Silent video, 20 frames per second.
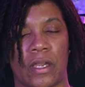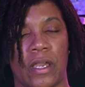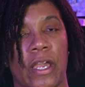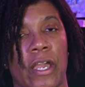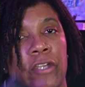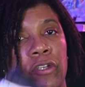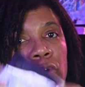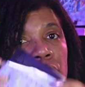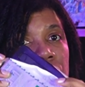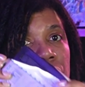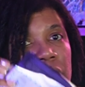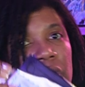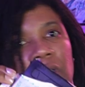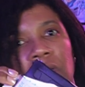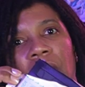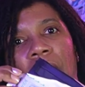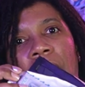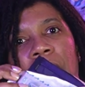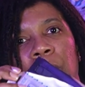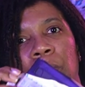and you'll see
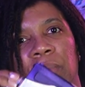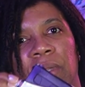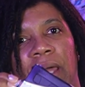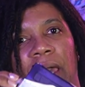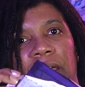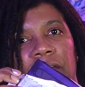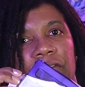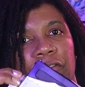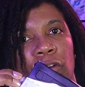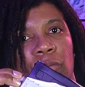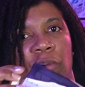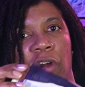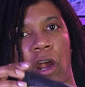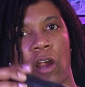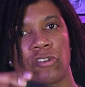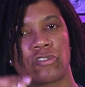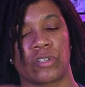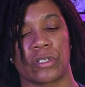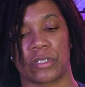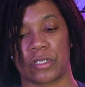a black film
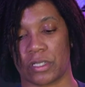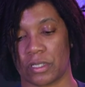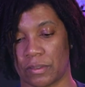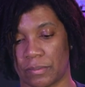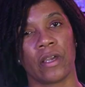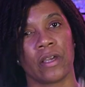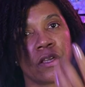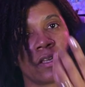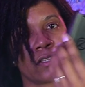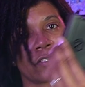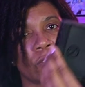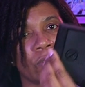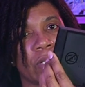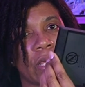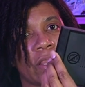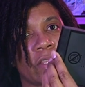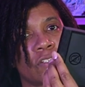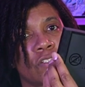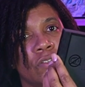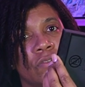cartridge. So now
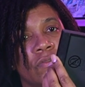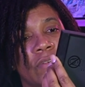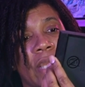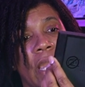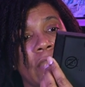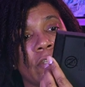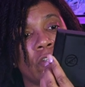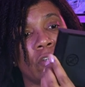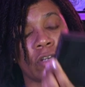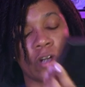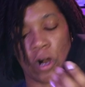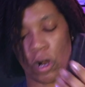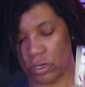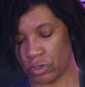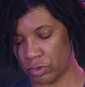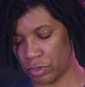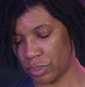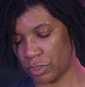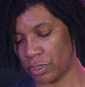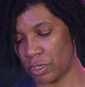that you've got your
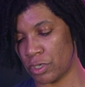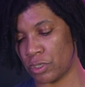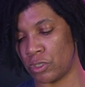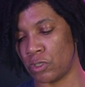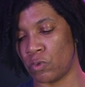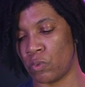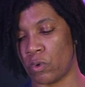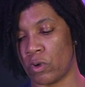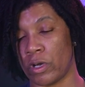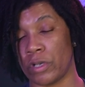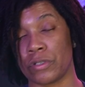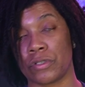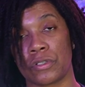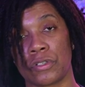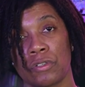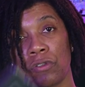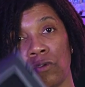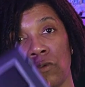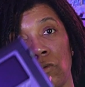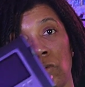cartridge, you want
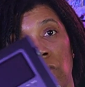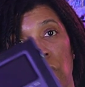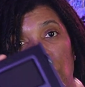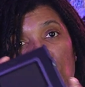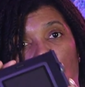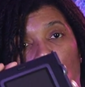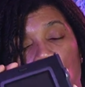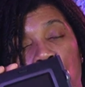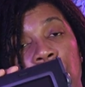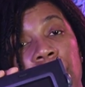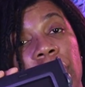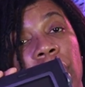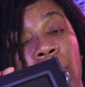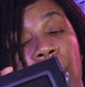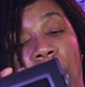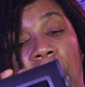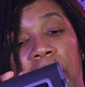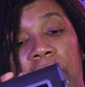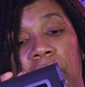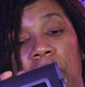to open the
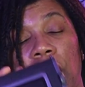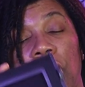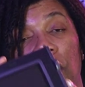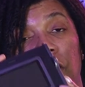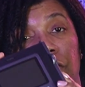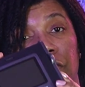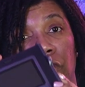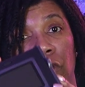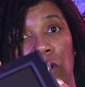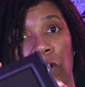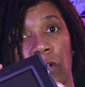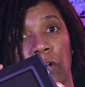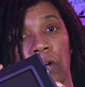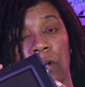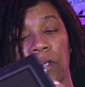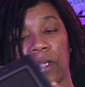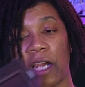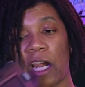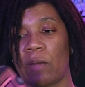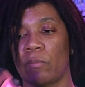back of your
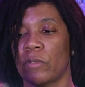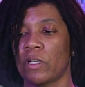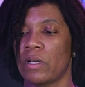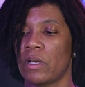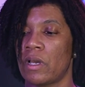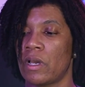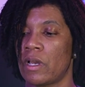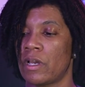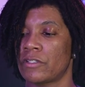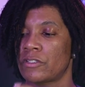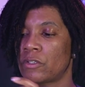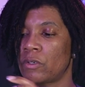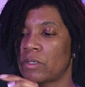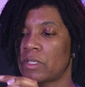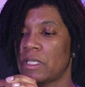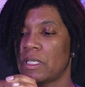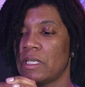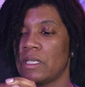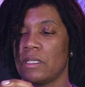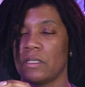camera. So
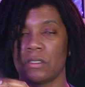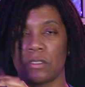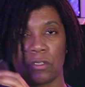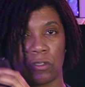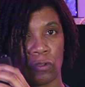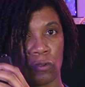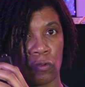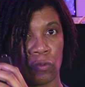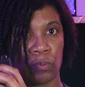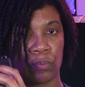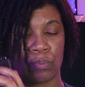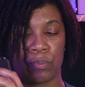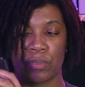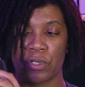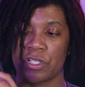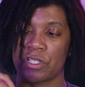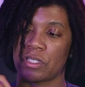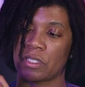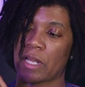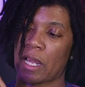again, you
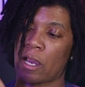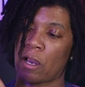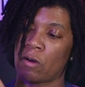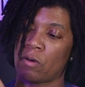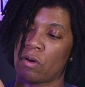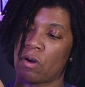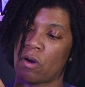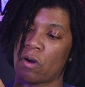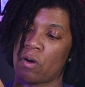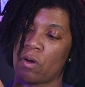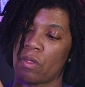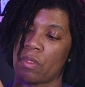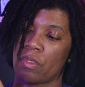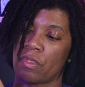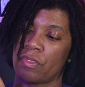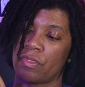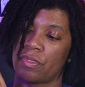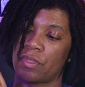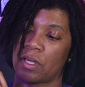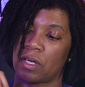push down on
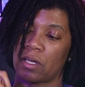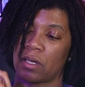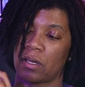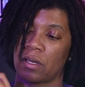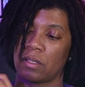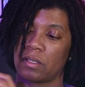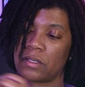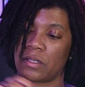the